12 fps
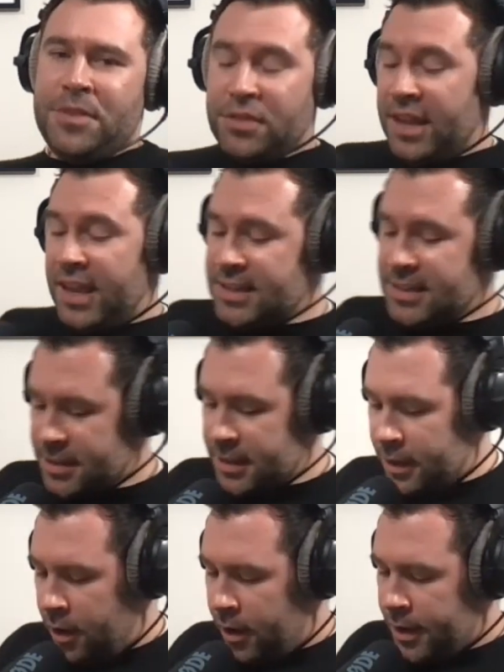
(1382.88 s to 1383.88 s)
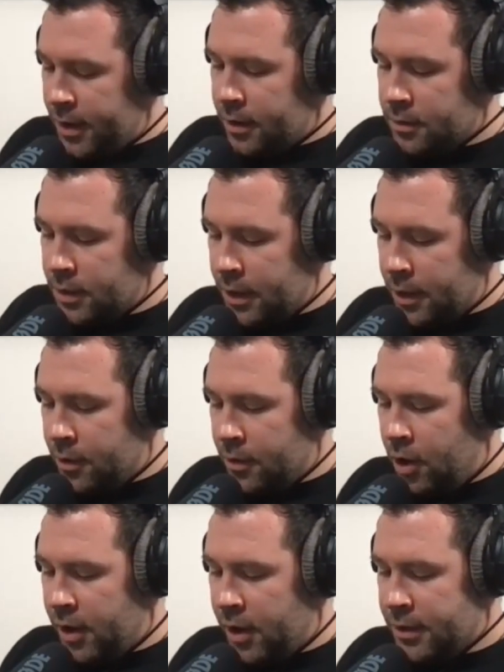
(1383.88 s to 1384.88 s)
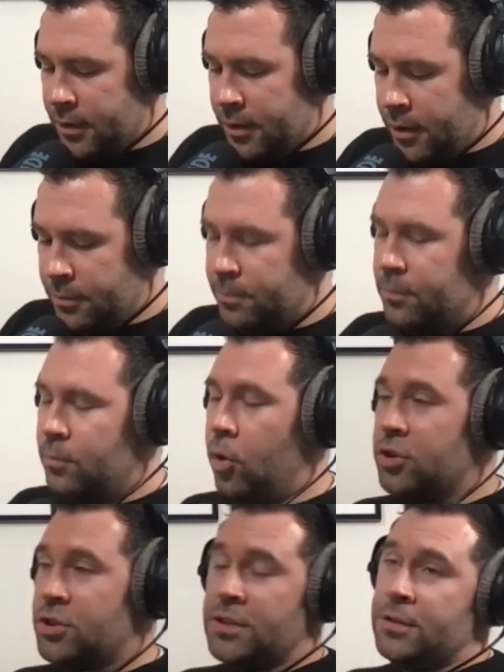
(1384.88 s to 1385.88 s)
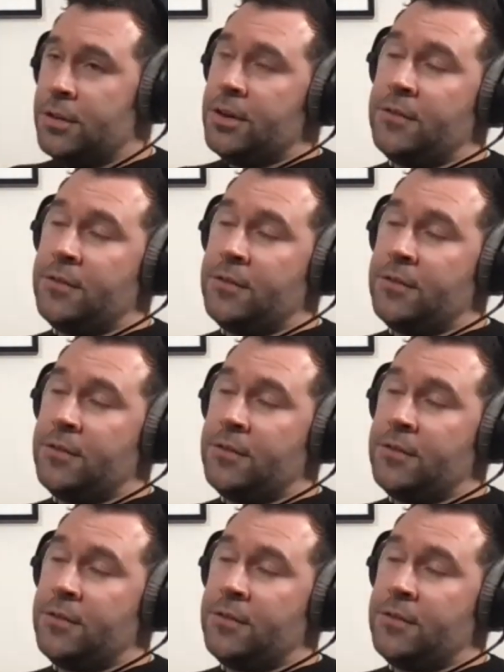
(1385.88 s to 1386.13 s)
The thing is that I watched the doc.